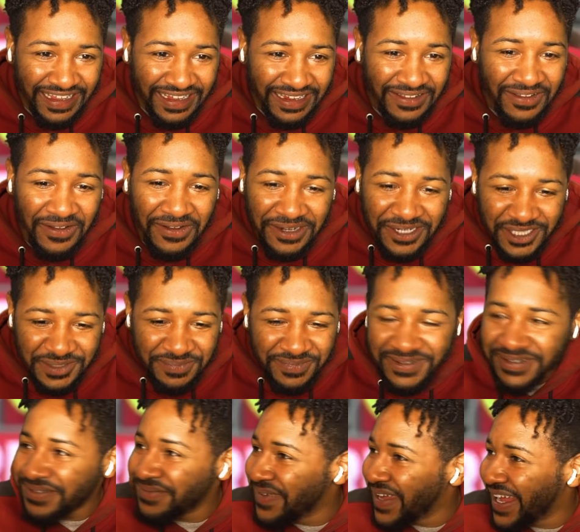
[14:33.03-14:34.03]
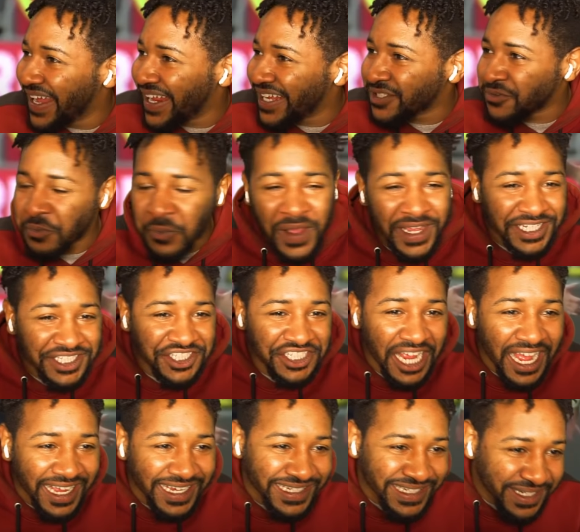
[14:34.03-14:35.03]
God, this, man, that's white
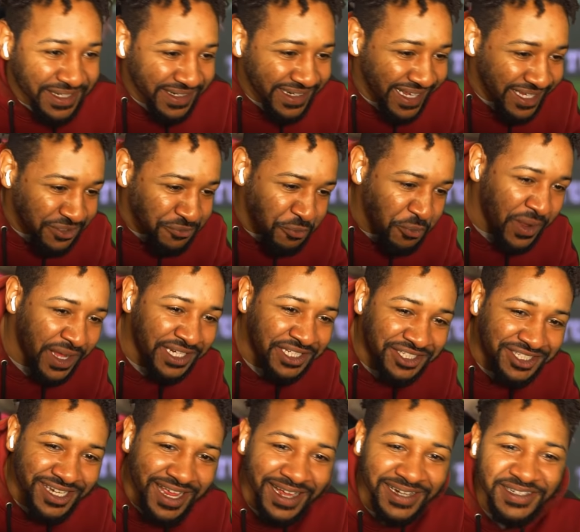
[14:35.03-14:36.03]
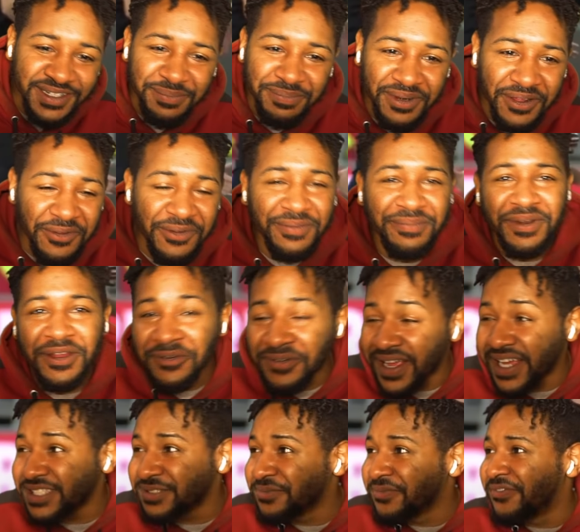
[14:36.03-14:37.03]
chocolate. That's white chocolate. Bro, bro
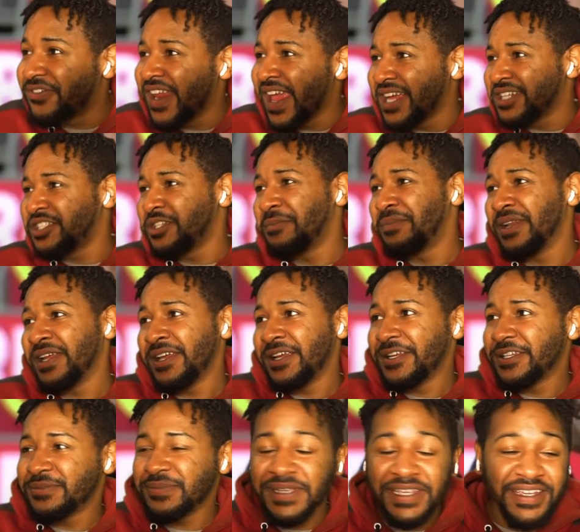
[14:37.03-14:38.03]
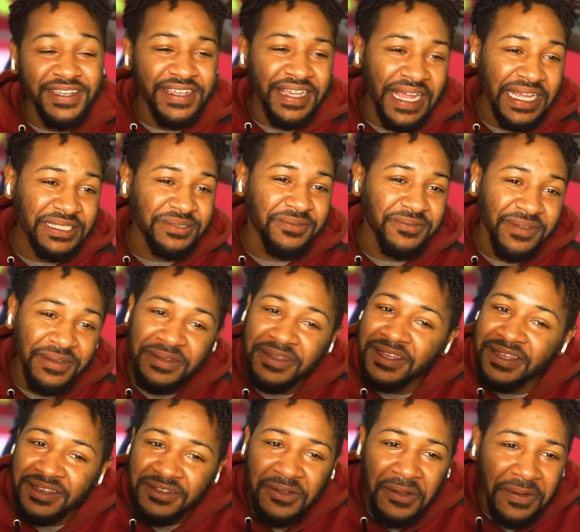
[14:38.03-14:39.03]
got some flashy plays, man. He got some...
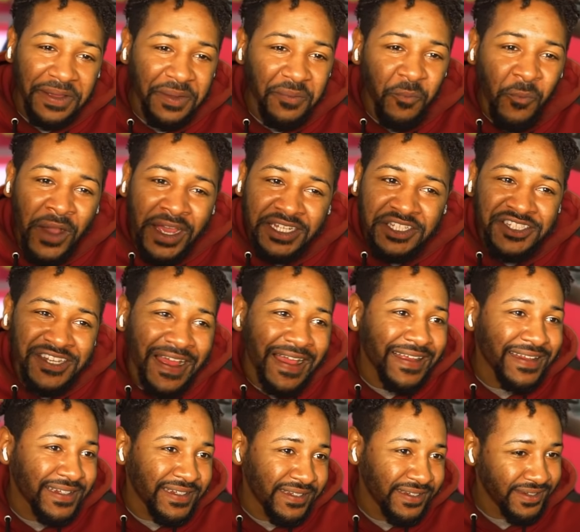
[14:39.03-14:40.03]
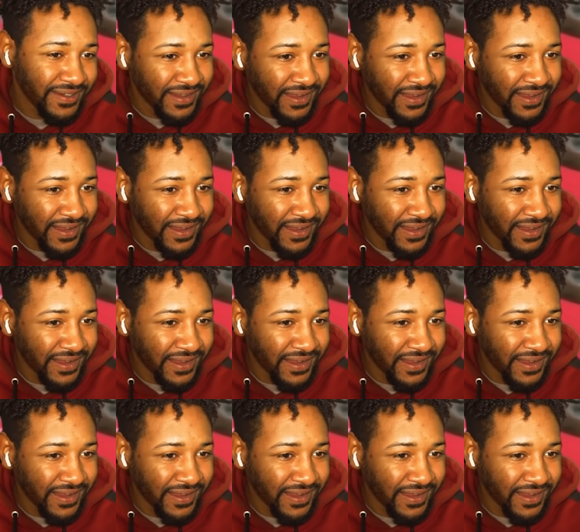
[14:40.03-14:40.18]
Call him white chocolate.